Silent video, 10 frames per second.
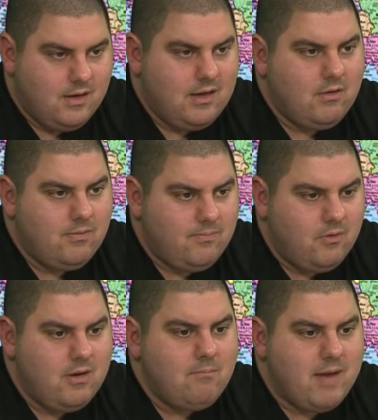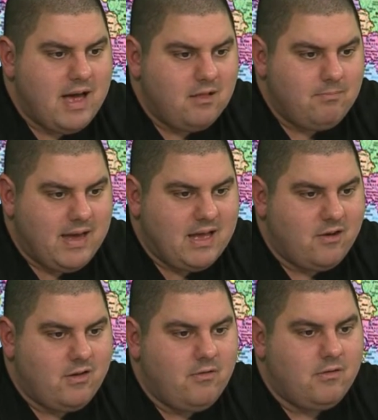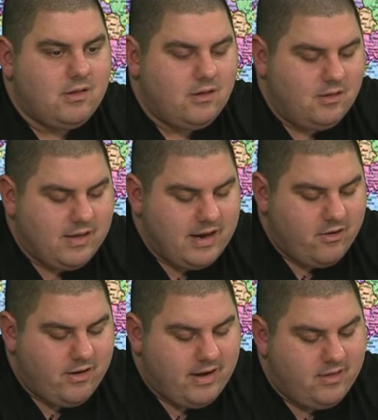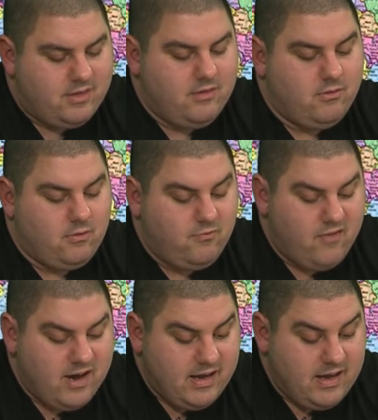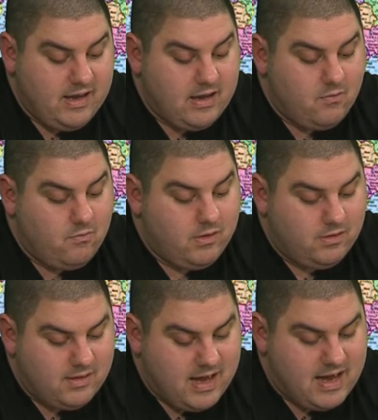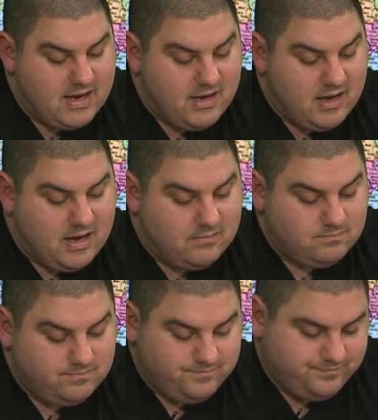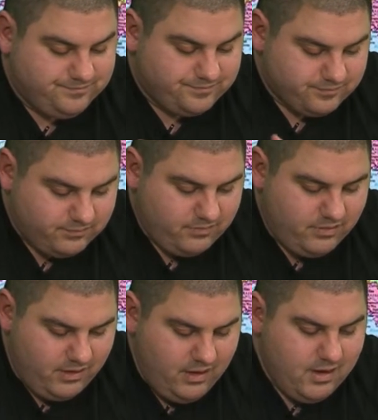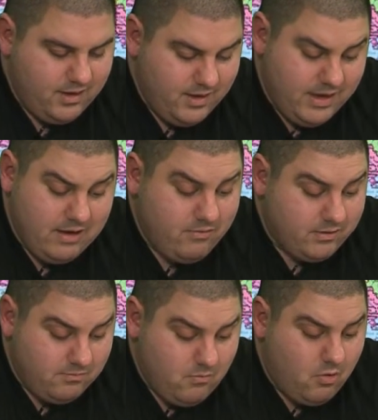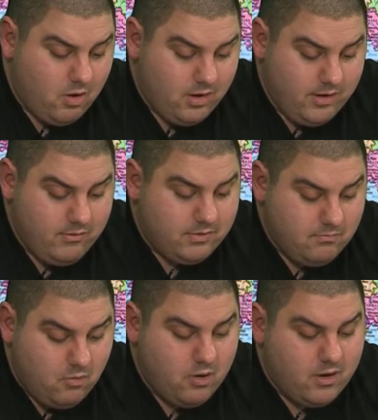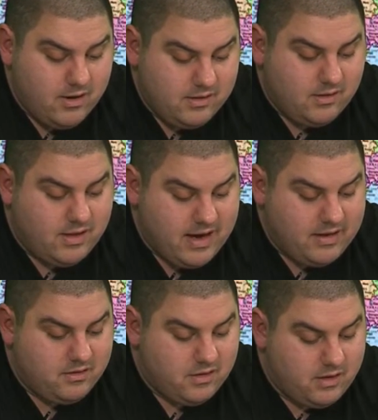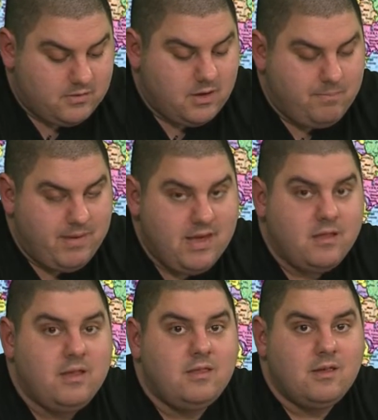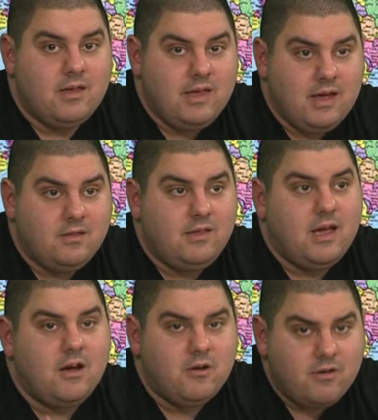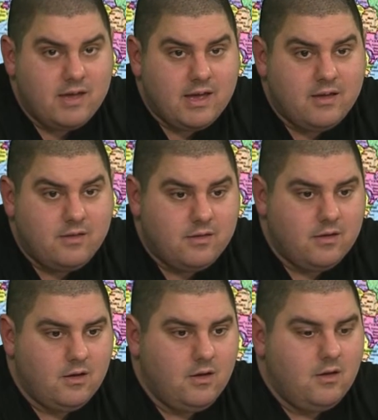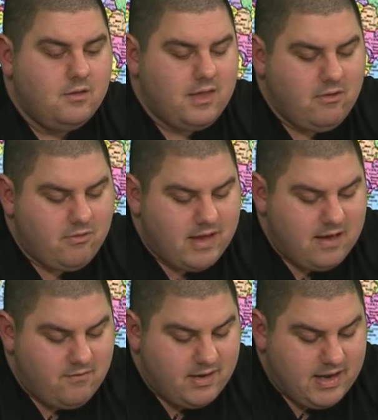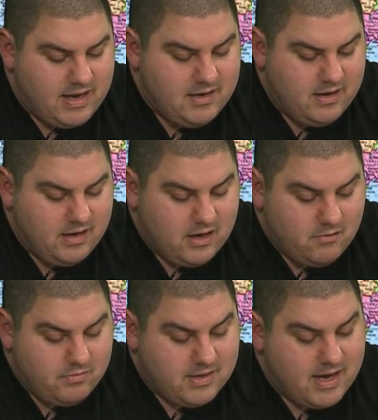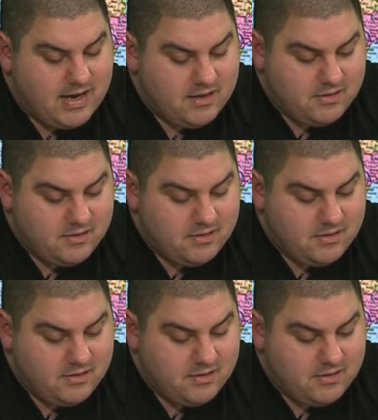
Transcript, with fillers: it was very mild manner. It was hilarious. It was funny. It was not. Um, it was more. It was more on the lines of appealing to kids, younger kids. They would have an ending of Sonic